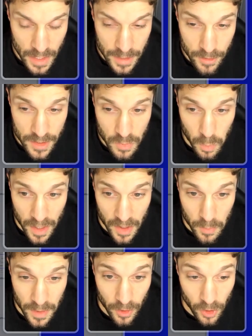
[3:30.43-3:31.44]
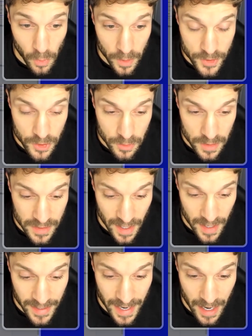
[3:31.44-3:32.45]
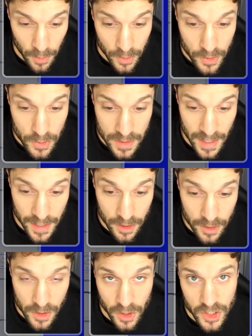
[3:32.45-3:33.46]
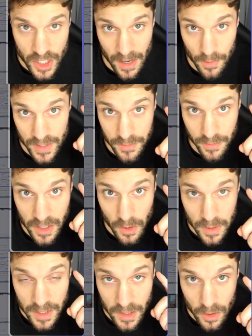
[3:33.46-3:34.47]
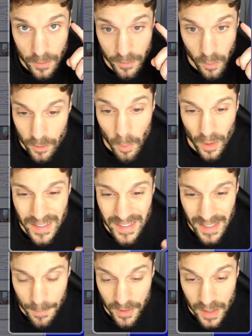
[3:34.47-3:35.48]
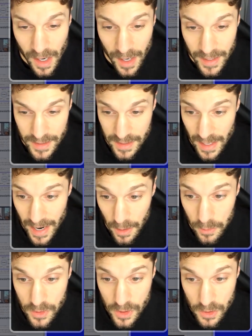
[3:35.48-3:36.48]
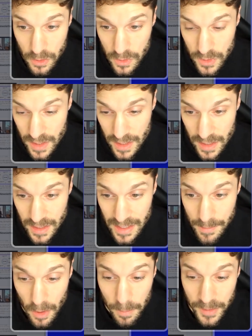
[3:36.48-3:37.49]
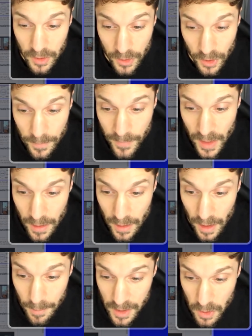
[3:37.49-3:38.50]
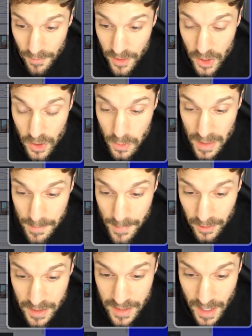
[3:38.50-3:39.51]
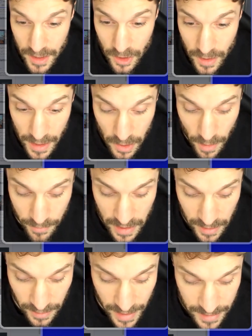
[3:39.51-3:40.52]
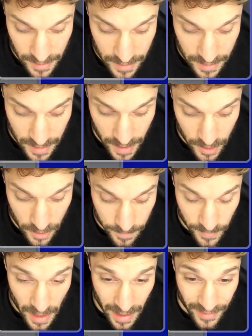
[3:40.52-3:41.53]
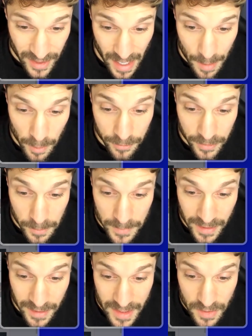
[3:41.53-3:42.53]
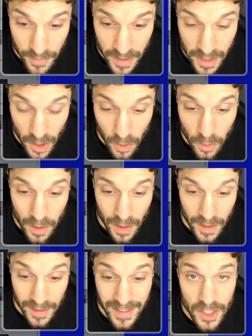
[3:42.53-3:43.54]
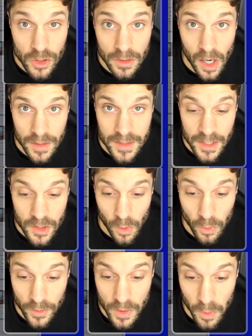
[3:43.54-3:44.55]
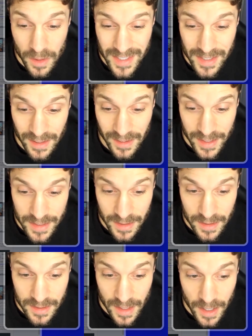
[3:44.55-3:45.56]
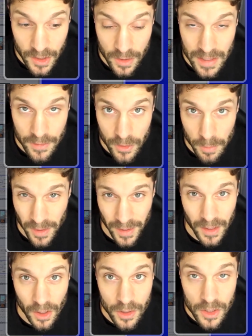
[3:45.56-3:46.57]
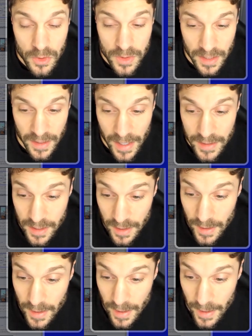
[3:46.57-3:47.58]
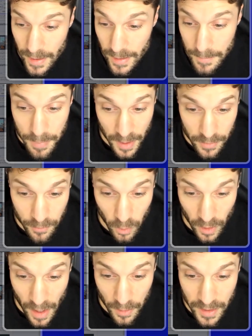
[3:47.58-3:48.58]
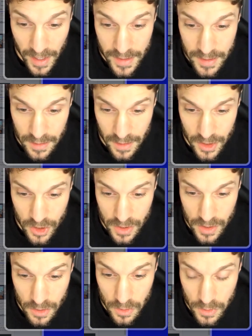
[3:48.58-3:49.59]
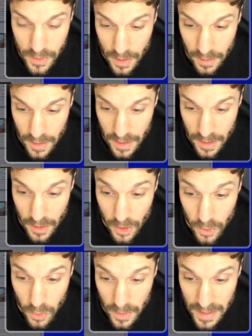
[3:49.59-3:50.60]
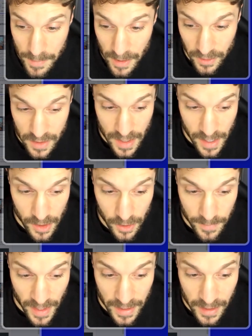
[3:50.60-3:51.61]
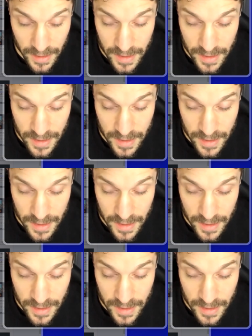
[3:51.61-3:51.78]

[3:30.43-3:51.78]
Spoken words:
Here is where we are going to design our newsletter. You can check out this video here for a more in-depth guide as to how to use the email builder. But you have the new email designer and you have the classic designer. At the time of filming this video, conditional content only works in the classic designer if you're planning on using that. But for our case, let's just use the new email designer and hit